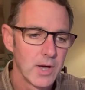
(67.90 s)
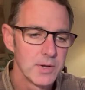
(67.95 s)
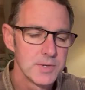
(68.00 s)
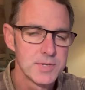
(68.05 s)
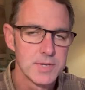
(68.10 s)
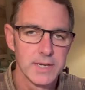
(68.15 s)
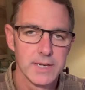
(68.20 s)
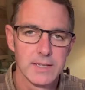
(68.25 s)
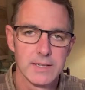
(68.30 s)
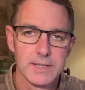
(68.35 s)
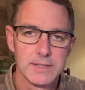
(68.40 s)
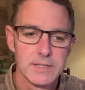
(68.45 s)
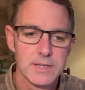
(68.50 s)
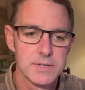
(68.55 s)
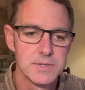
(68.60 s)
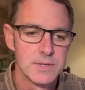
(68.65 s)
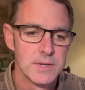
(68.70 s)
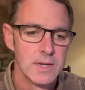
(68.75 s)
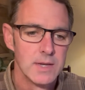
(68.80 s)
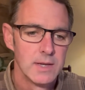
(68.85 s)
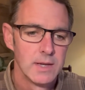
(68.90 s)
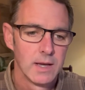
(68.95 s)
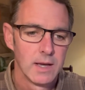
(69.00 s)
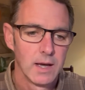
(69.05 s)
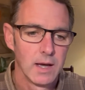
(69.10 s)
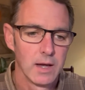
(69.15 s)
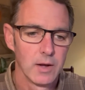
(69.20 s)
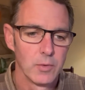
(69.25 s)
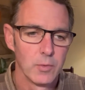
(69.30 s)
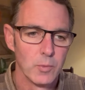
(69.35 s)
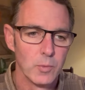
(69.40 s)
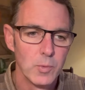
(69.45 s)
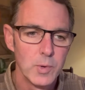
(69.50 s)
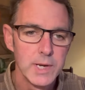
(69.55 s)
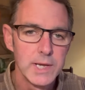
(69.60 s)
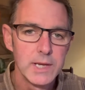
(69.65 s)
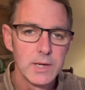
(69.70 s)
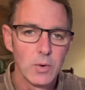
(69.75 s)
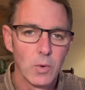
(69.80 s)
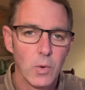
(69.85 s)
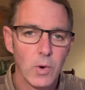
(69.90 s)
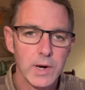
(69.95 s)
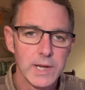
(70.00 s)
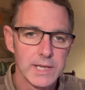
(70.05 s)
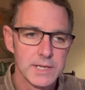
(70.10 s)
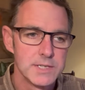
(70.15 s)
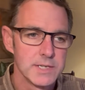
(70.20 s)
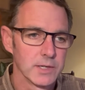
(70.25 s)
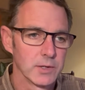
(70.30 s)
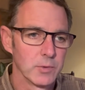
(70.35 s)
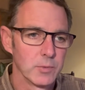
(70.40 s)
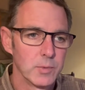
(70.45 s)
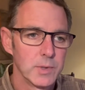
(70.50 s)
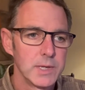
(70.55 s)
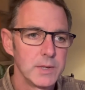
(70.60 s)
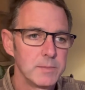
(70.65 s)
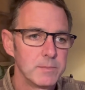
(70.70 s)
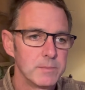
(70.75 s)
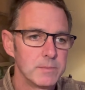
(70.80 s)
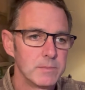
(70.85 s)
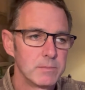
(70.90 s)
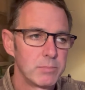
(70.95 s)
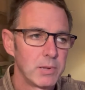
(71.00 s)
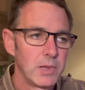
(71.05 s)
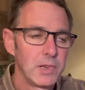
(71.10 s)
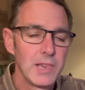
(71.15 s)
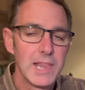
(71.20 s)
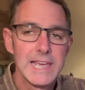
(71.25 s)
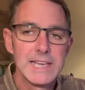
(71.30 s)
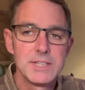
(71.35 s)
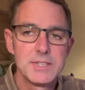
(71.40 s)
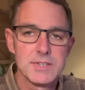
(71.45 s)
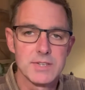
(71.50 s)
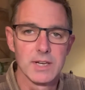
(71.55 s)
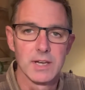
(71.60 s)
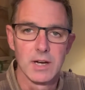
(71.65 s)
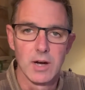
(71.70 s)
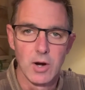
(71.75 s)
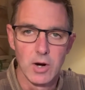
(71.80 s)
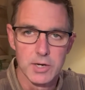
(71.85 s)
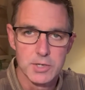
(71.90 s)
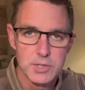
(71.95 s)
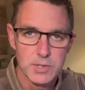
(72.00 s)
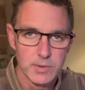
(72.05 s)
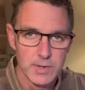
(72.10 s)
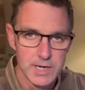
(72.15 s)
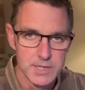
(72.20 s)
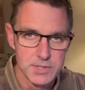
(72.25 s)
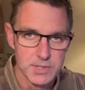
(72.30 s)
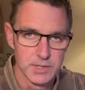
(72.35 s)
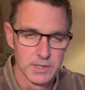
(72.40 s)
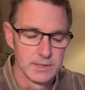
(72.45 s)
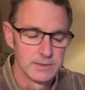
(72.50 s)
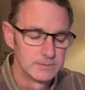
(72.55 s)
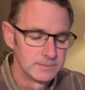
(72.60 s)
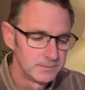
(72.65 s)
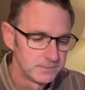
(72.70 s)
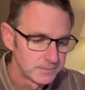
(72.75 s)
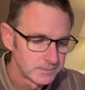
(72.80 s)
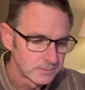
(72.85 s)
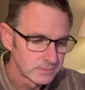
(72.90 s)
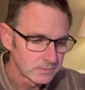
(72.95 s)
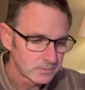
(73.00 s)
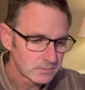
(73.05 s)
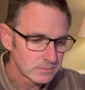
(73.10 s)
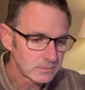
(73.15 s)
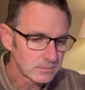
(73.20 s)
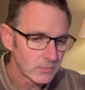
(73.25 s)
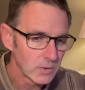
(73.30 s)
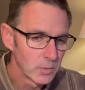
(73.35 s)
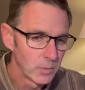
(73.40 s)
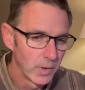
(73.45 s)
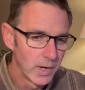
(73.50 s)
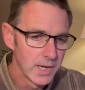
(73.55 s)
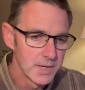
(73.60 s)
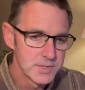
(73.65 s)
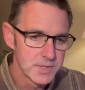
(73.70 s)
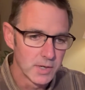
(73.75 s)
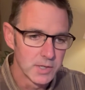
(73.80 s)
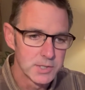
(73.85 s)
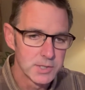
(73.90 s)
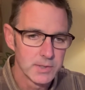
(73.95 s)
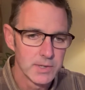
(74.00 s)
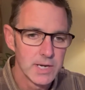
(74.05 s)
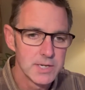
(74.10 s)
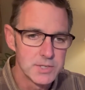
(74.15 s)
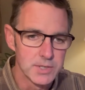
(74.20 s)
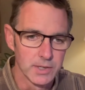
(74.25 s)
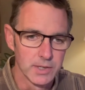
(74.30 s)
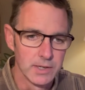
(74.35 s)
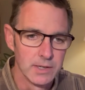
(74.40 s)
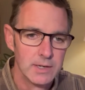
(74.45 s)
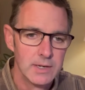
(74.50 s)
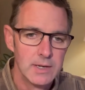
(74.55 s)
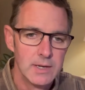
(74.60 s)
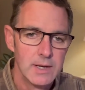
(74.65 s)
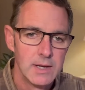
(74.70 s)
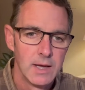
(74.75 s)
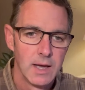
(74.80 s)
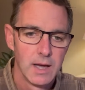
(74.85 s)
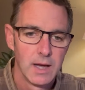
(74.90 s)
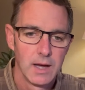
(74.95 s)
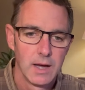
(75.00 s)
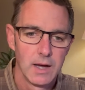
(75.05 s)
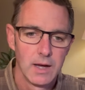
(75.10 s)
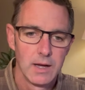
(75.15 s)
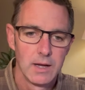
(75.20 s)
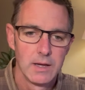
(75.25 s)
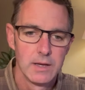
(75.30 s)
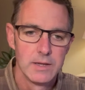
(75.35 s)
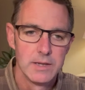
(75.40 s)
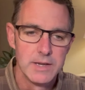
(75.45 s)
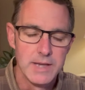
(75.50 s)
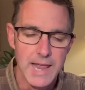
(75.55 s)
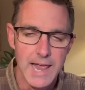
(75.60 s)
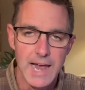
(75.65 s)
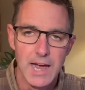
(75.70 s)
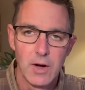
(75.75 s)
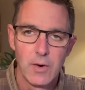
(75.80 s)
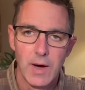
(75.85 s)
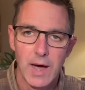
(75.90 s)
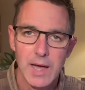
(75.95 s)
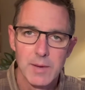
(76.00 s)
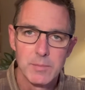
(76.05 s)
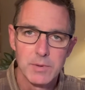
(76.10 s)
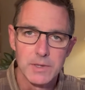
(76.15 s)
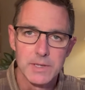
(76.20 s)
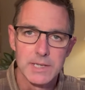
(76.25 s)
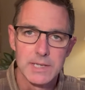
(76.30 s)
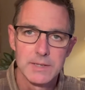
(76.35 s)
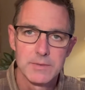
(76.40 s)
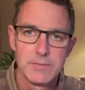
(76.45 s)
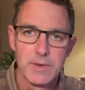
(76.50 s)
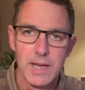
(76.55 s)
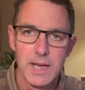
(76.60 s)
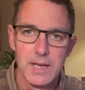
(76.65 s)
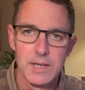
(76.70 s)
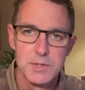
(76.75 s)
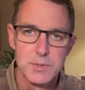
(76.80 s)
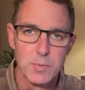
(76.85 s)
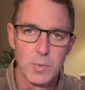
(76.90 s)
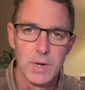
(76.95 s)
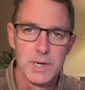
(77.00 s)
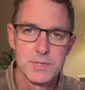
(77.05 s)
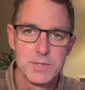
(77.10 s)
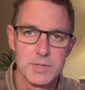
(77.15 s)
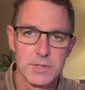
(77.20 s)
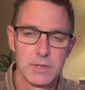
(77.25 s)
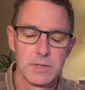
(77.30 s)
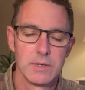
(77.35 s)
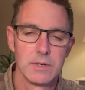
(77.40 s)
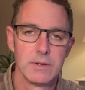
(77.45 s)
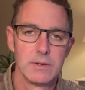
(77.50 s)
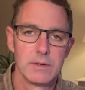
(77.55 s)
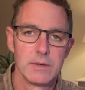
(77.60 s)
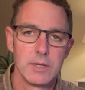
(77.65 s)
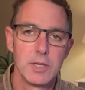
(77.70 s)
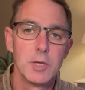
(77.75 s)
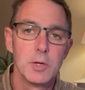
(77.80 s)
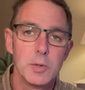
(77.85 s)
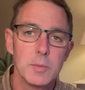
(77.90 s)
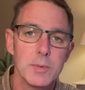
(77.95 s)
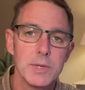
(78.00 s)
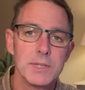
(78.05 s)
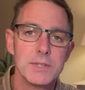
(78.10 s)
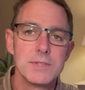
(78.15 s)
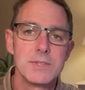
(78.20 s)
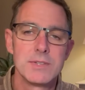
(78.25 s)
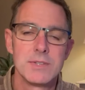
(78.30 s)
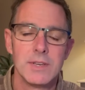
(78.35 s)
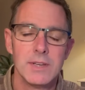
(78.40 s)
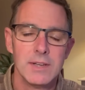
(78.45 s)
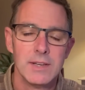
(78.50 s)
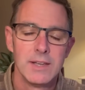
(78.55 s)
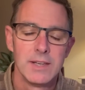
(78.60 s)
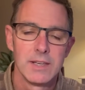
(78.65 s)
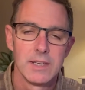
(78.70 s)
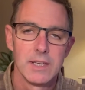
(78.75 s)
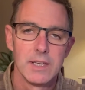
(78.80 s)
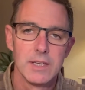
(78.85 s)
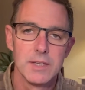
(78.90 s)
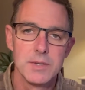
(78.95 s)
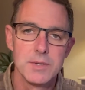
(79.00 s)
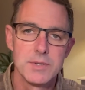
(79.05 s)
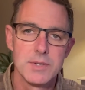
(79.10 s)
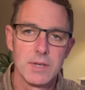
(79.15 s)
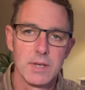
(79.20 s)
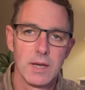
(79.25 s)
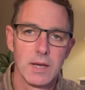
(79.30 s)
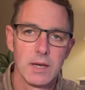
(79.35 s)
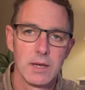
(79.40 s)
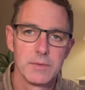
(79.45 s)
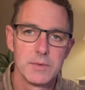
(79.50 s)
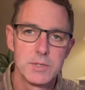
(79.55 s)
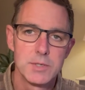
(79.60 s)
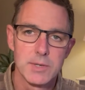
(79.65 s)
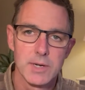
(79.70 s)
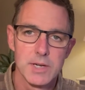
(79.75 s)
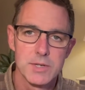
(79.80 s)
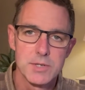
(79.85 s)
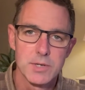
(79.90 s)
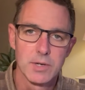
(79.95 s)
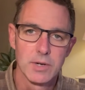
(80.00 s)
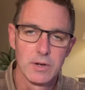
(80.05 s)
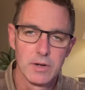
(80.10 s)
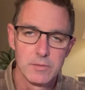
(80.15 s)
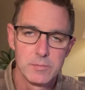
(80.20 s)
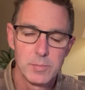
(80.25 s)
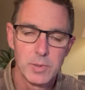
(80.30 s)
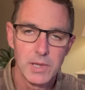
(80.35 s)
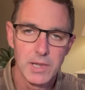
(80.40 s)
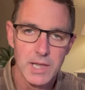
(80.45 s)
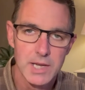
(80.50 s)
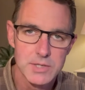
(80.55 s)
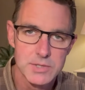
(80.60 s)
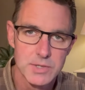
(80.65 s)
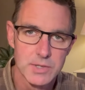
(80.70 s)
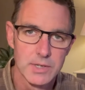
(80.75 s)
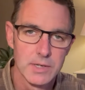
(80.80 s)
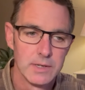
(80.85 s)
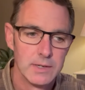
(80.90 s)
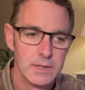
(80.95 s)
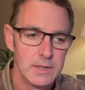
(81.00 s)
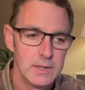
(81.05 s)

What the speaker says: say it like this, reorienting or replacing our treasure. Whereas our treasure now, I believe, as Western humans, is the treasure of pleasure.